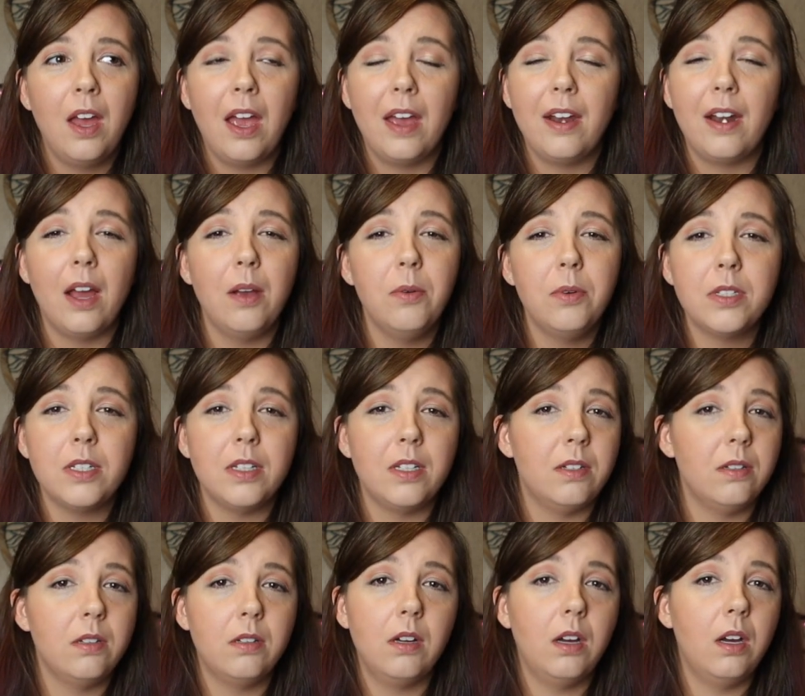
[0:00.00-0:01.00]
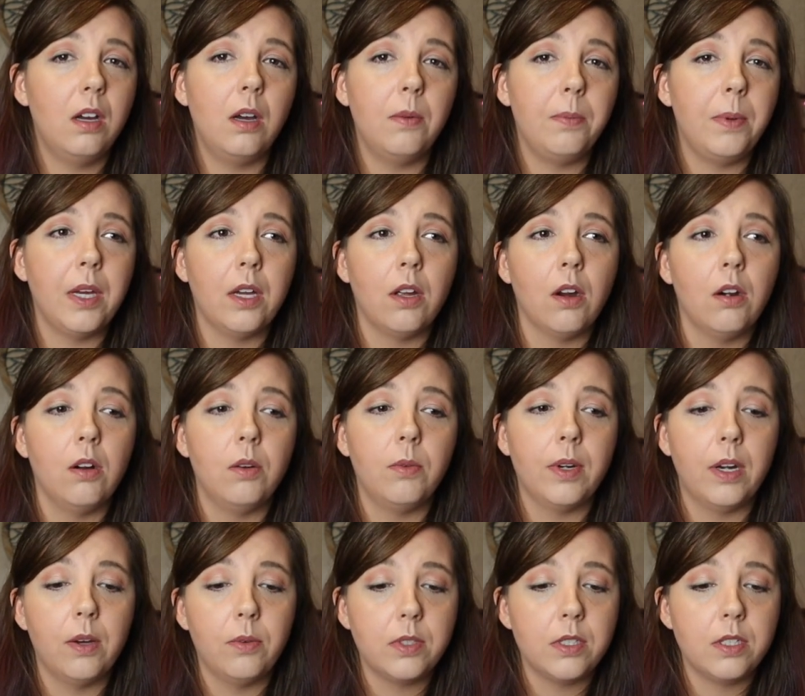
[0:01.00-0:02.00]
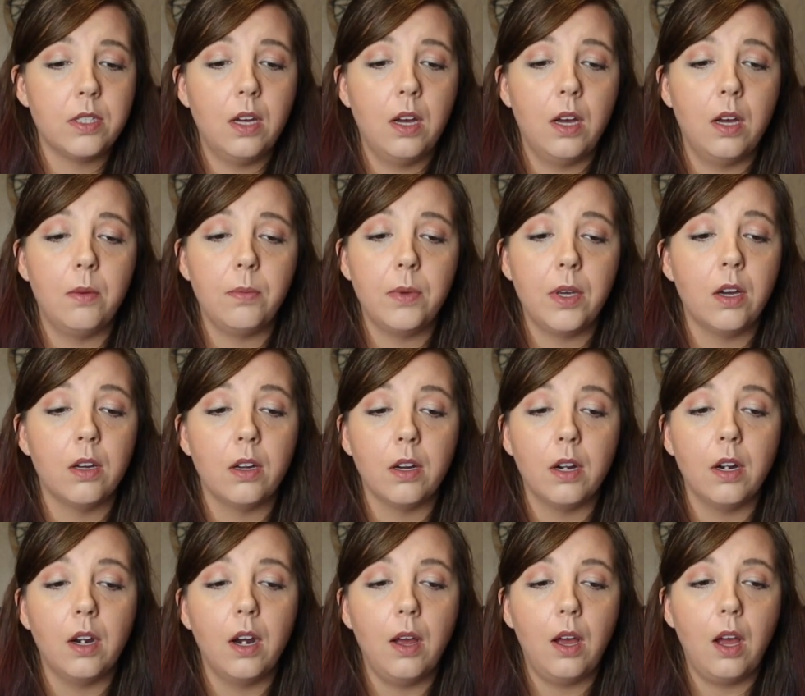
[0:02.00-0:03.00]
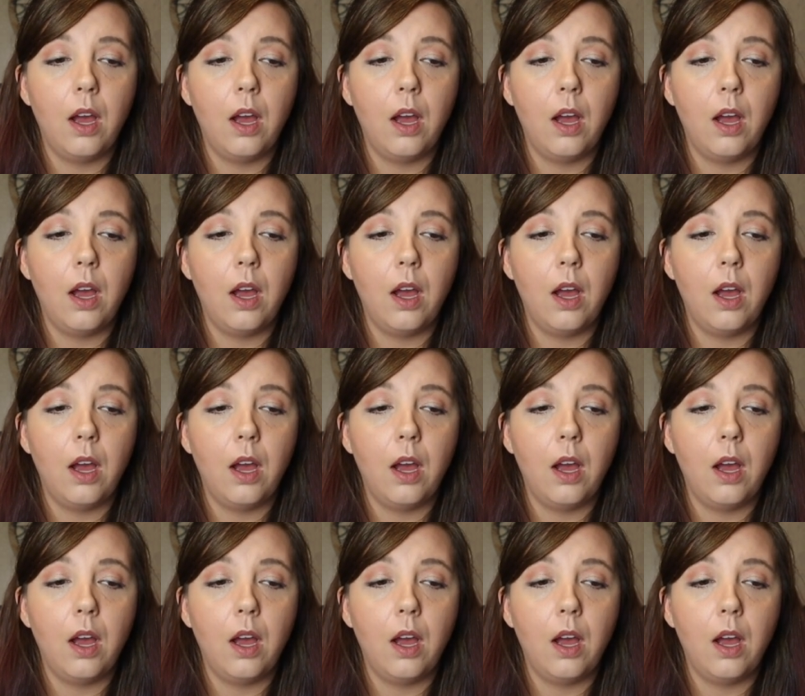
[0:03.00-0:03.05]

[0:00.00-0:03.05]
and I wasn't a big girl when I was younger,